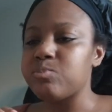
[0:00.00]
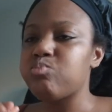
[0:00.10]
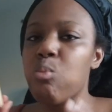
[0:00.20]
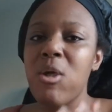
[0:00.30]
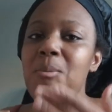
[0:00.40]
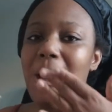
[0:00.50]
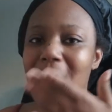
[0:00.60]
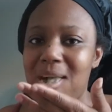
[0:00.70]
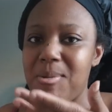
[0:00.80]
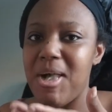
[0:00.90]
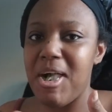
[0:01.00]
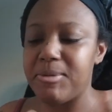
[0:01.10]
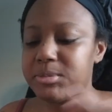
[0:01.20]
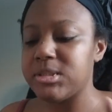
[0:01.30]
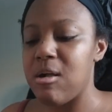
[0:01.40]
really my
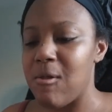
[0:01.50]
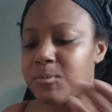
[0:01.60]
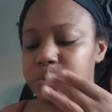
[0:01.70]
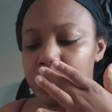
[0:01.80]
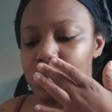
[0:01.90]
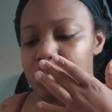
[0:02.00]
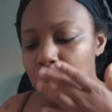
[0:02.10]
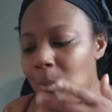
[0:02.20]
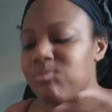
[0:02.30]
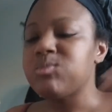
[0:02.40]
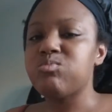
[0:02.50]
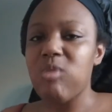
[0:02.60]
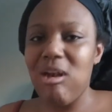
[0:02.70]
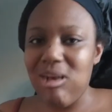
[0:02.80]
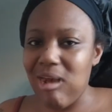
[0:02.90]
iPad, because
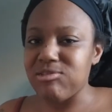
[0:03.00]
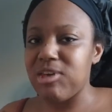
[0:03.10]
I got the